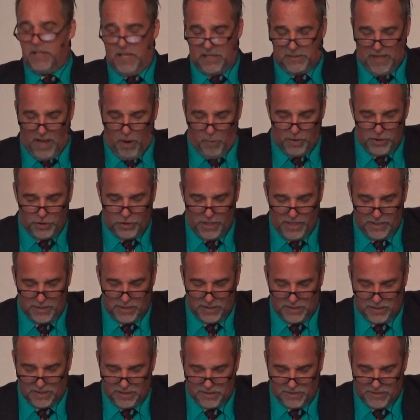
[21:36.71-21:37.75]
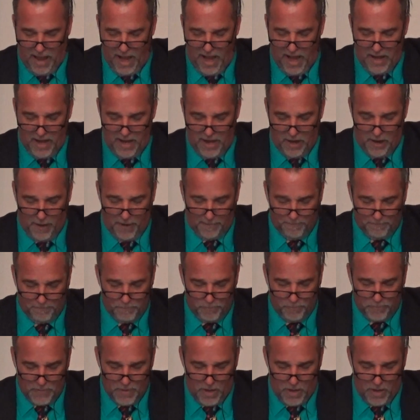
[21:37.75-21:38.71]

That's not what Jesus is saying here.